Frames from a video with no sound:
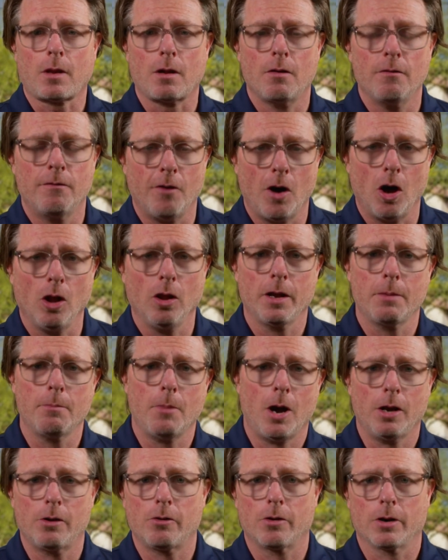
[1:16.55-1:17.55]
falling
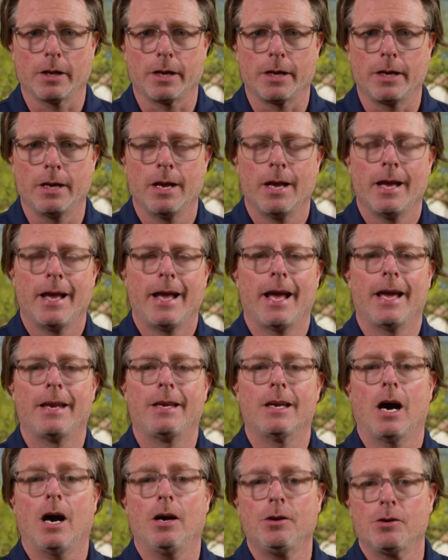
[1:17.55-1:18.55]
moderately
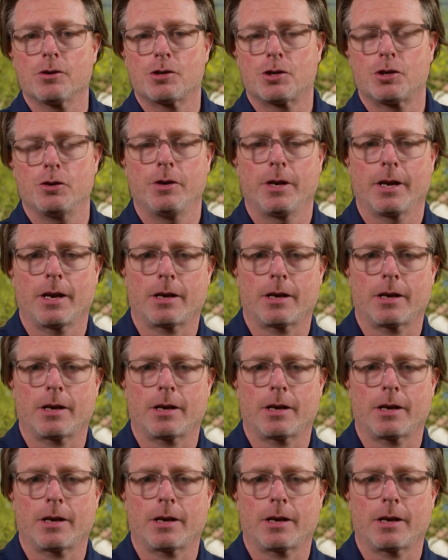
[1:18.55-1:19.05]
and undershooting